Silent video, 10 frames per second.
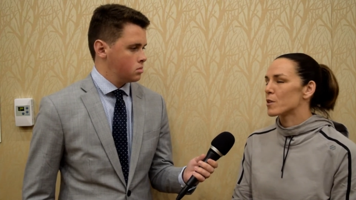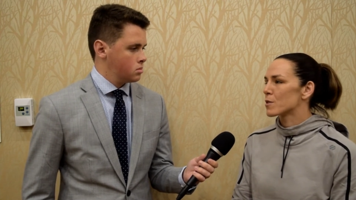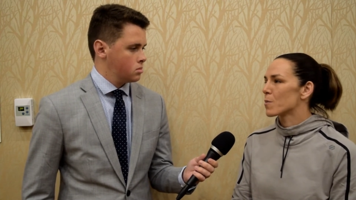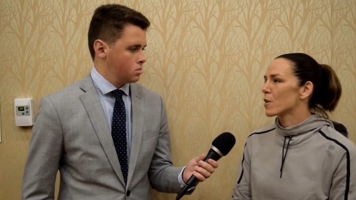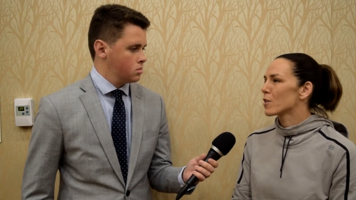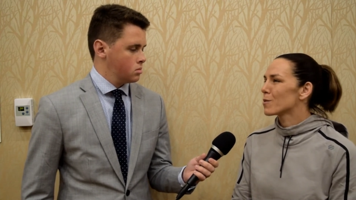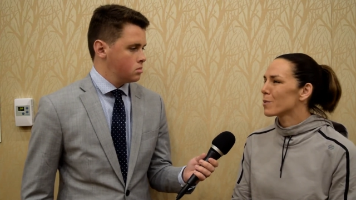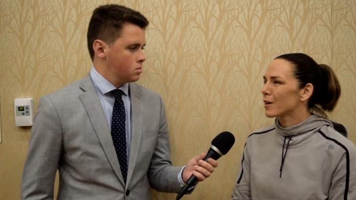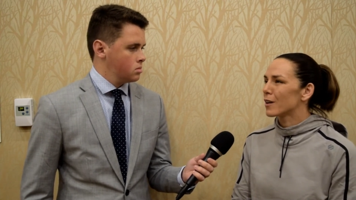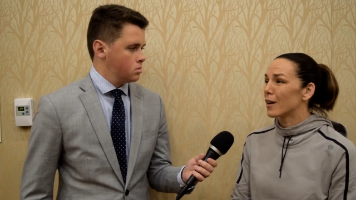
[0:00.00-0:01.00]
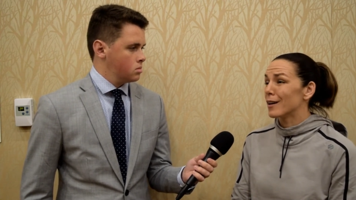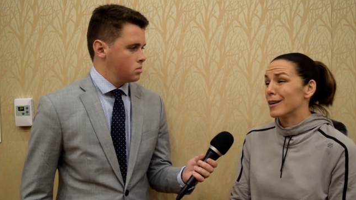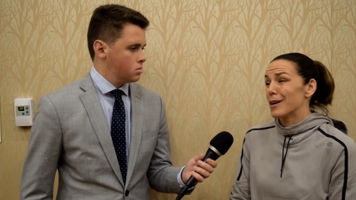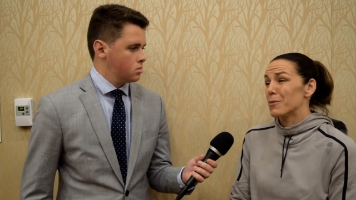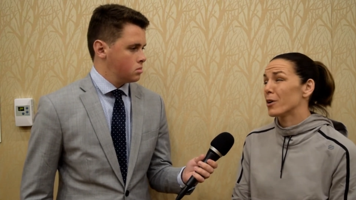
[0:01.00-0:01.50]
Speaker 1: smarter. But uh,
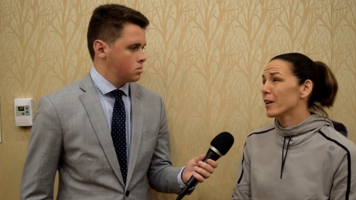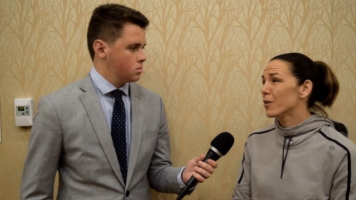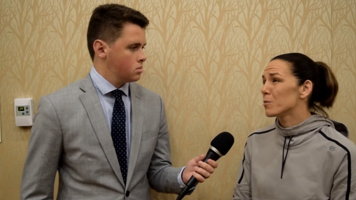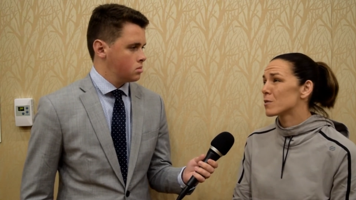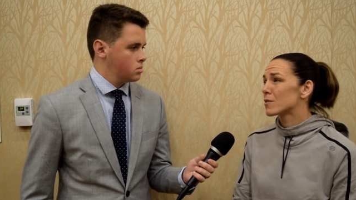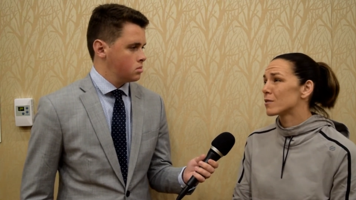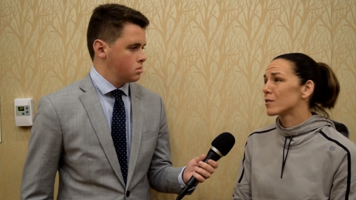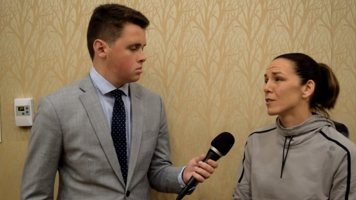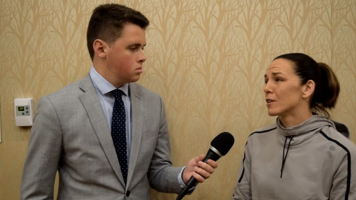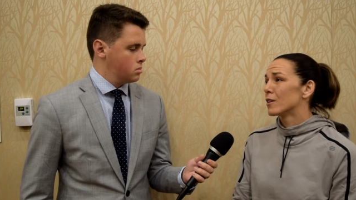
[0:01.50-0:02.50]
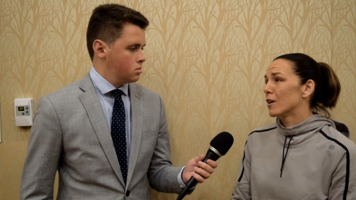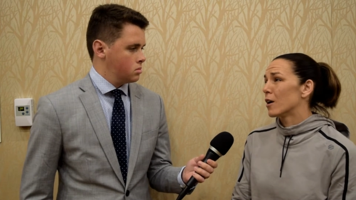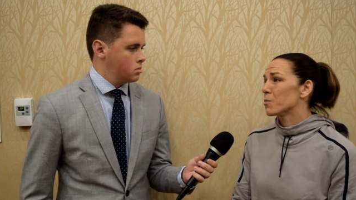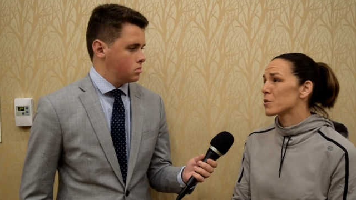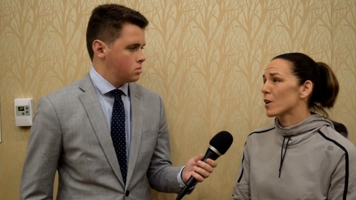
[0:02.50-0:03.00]
I'm already almost
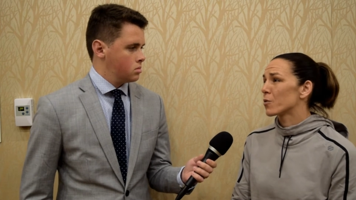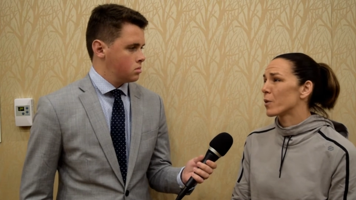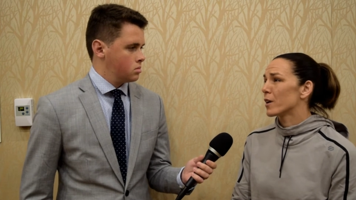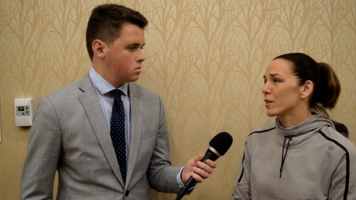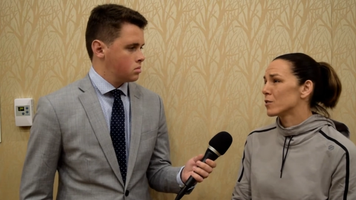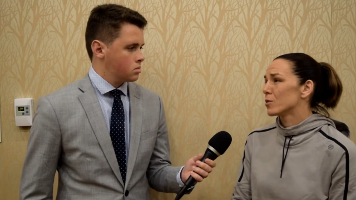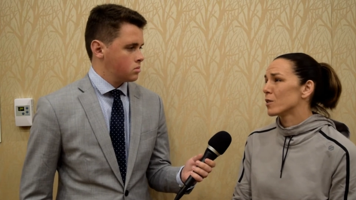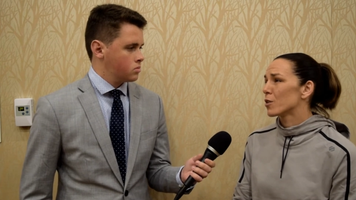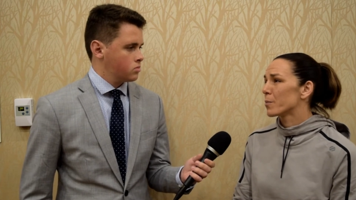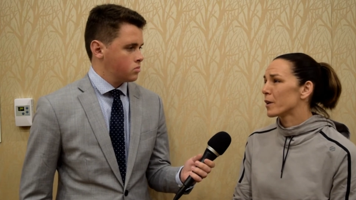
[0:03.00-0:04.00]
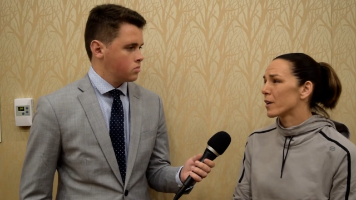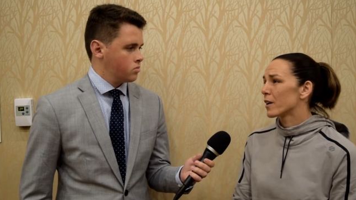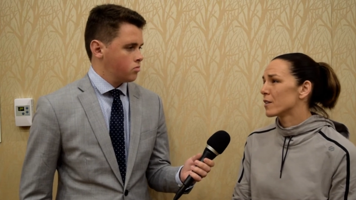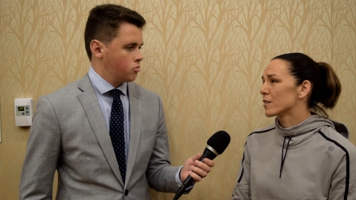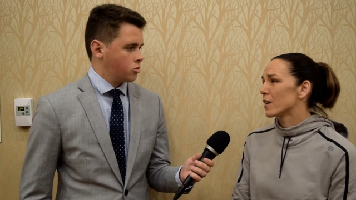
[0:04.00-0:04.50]
almost on weight. I'll do a little bit of
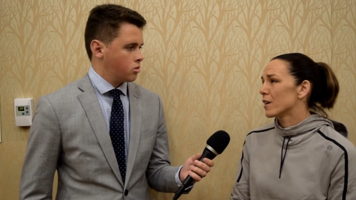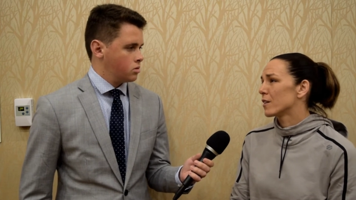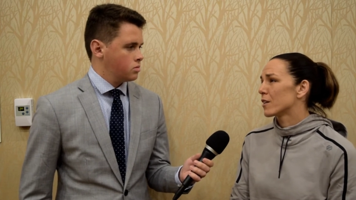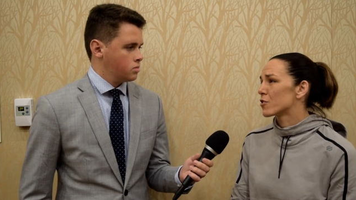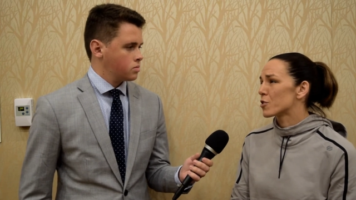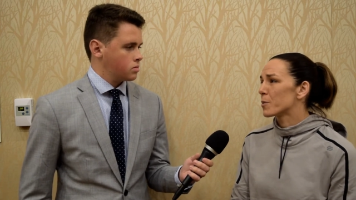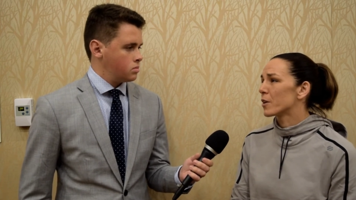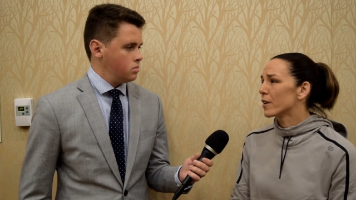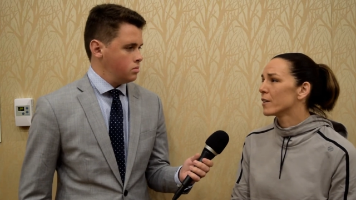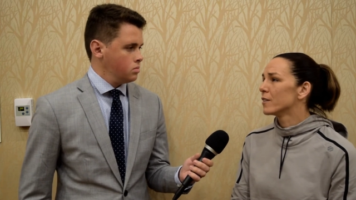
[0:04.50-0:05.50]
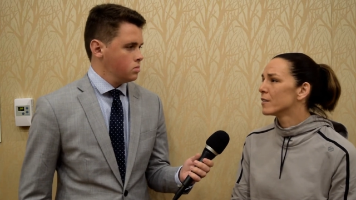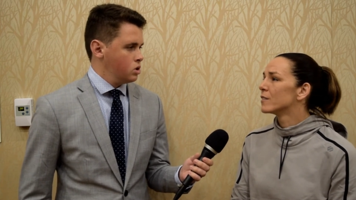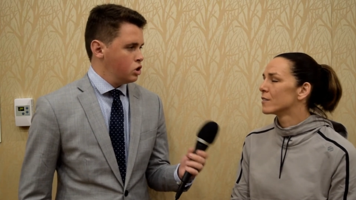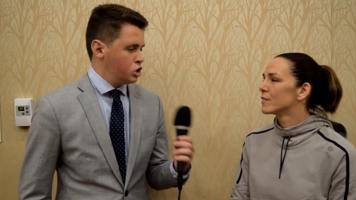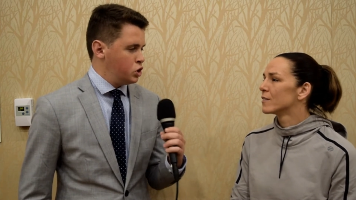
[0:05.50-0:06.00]
cutting tonight, and then I should be good
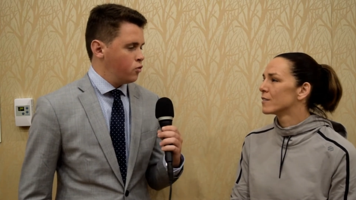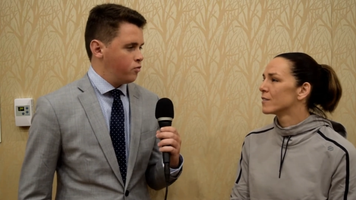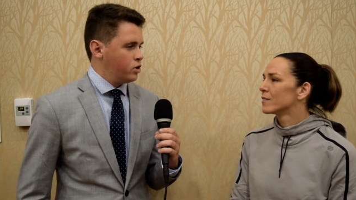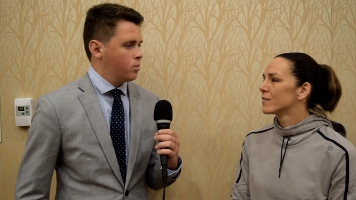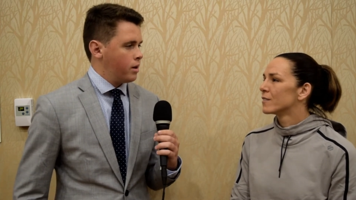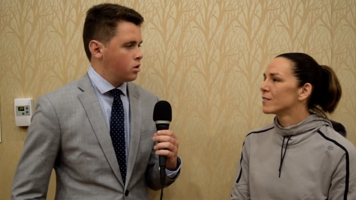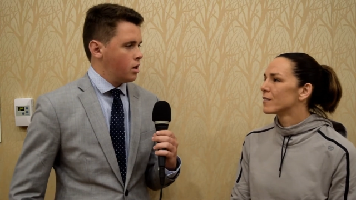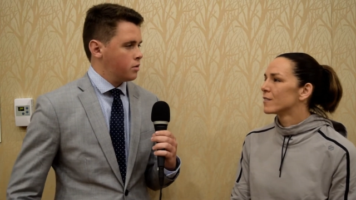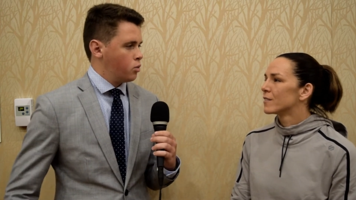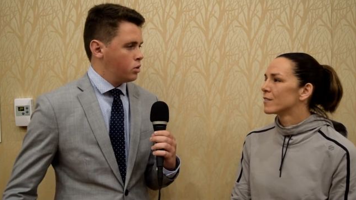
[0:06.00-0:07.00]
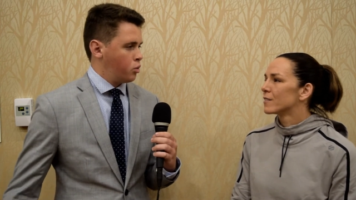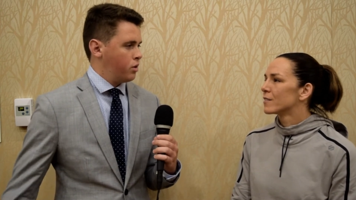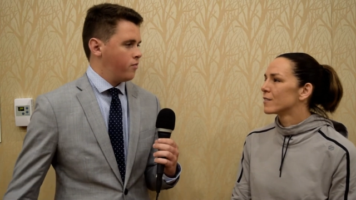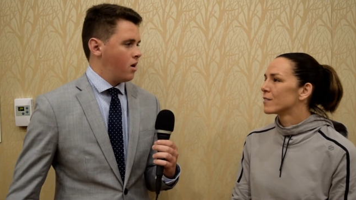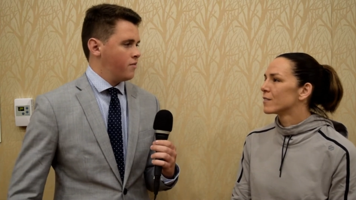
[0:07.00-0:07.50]
Speaker 2: do you feel better at
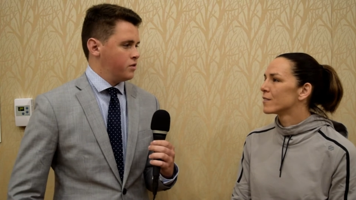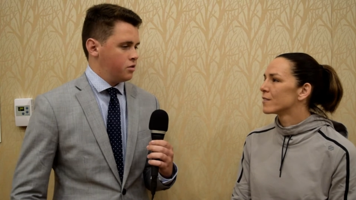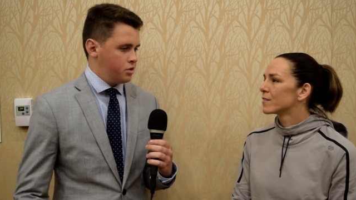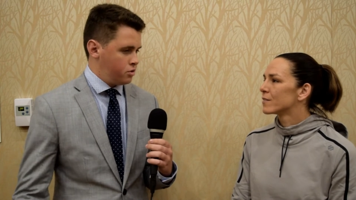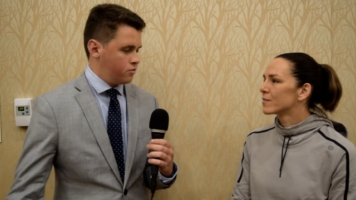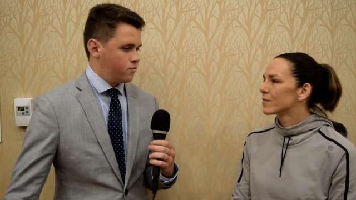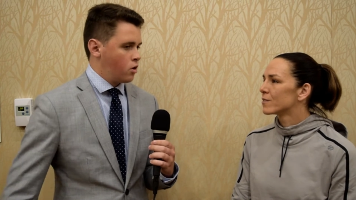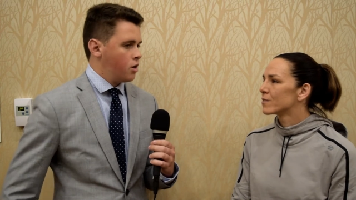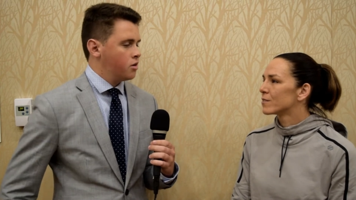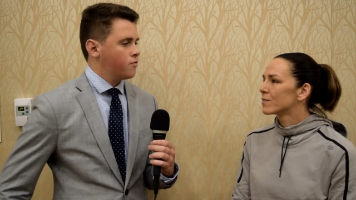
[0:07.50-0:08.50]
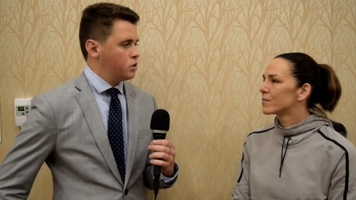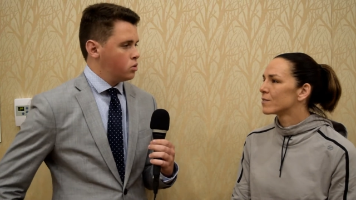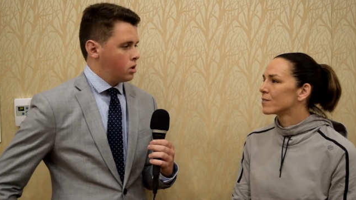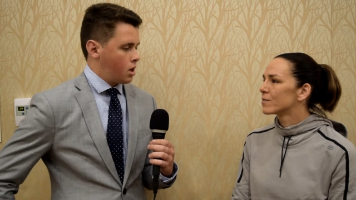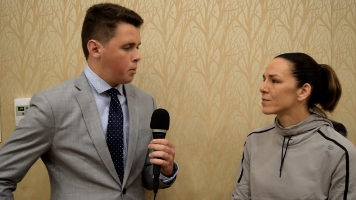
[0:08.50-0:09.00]
125? You, have gotten a
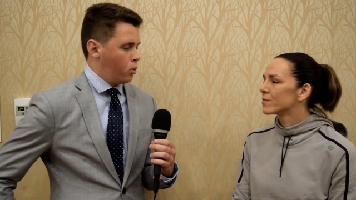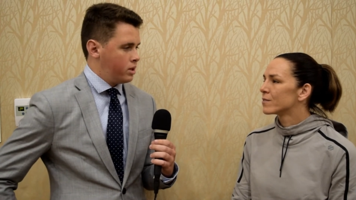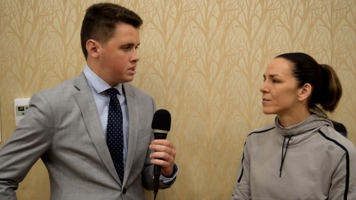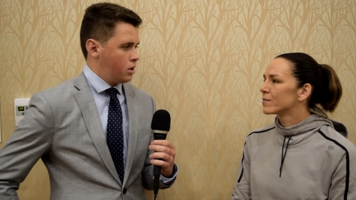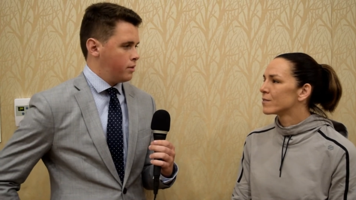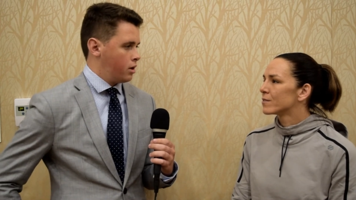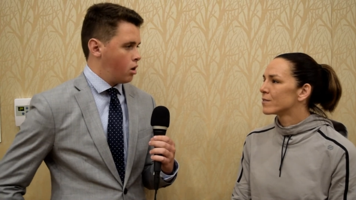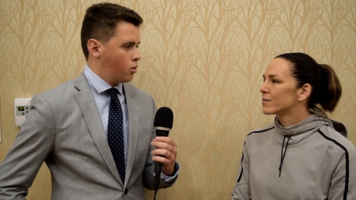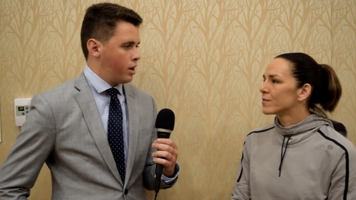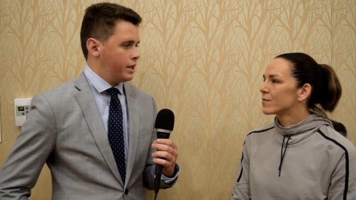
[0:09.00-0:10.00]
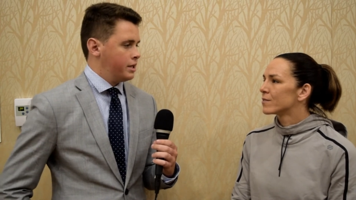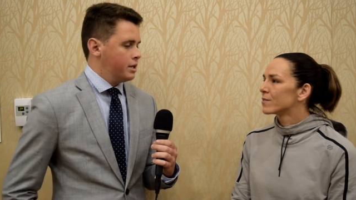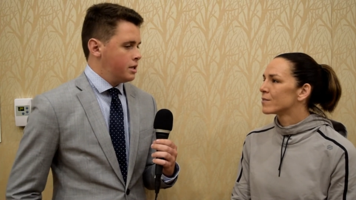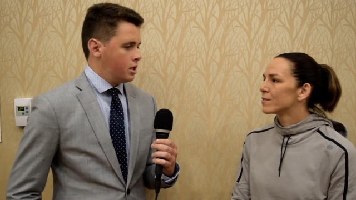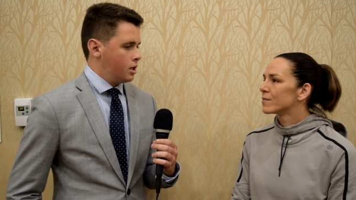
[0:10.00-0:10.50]
few, a couple wins down there already.
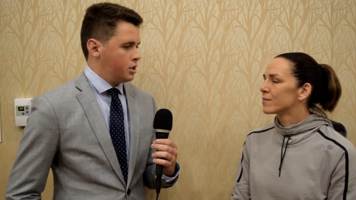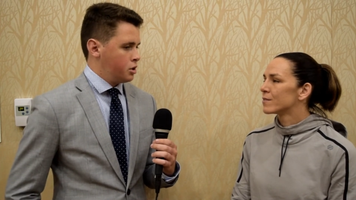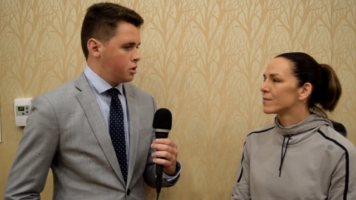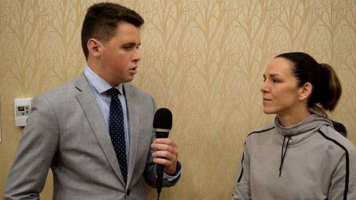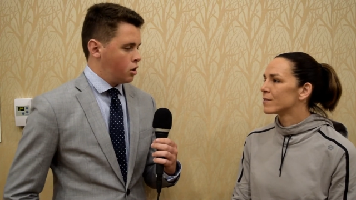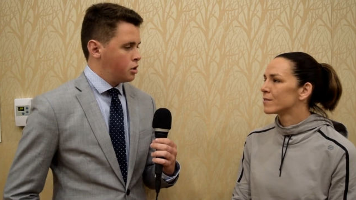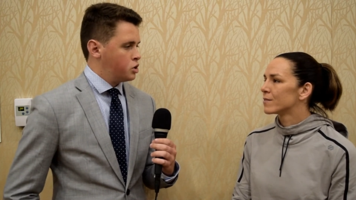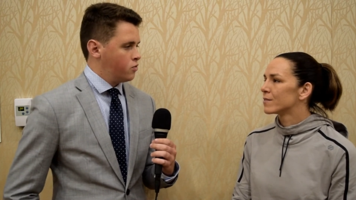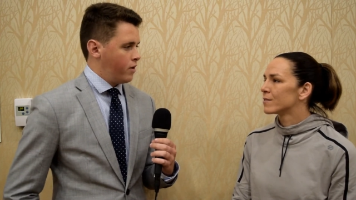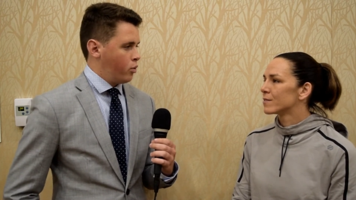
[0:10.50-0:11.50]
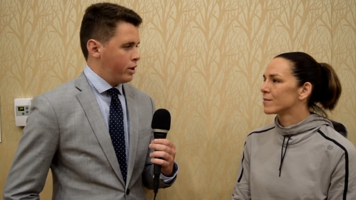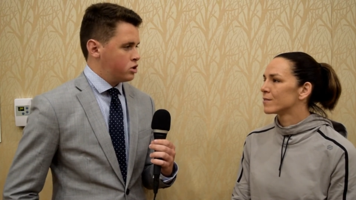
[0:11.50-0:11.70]
Uh, you're, you're on a two-fight winning